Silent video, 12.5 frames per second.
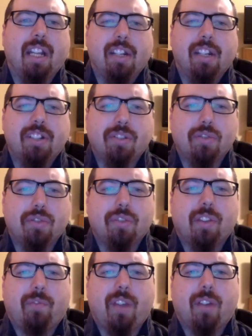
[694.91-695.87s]
2,
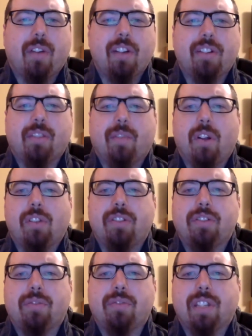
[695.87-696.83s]
the federation of all
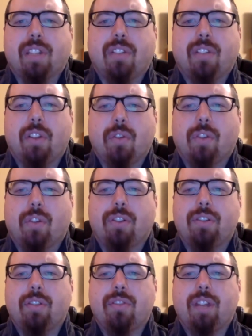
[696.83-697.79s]
Jews in local
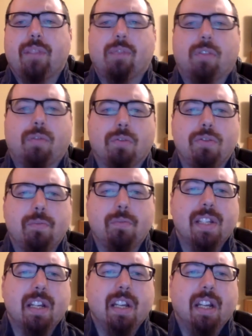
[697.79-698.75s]
or general
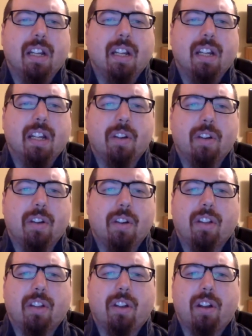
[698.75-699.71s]
groups according to
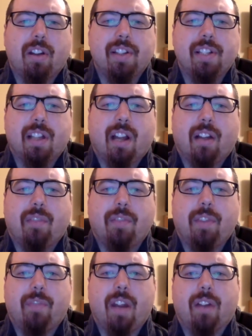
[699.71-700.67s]
the laws of
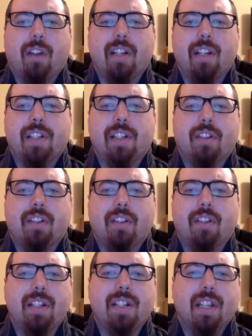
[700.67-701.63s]
the various
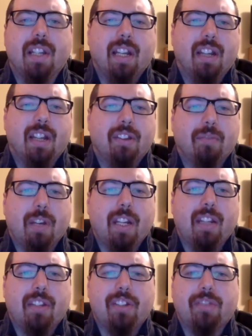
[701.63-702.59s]
countries. 3,
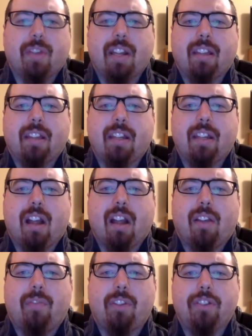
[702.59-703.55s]
the strengthening
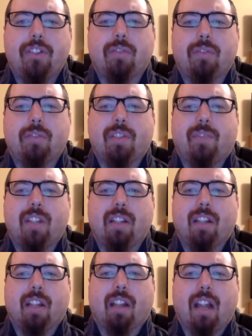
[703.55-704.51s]
of the Jewish
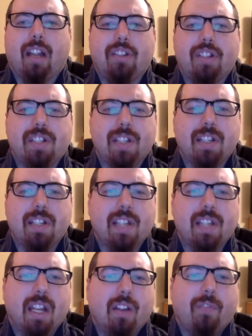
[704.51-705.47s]
feeling and consciousness.
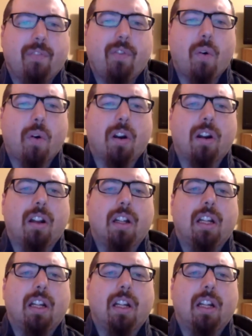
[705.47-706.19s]
4,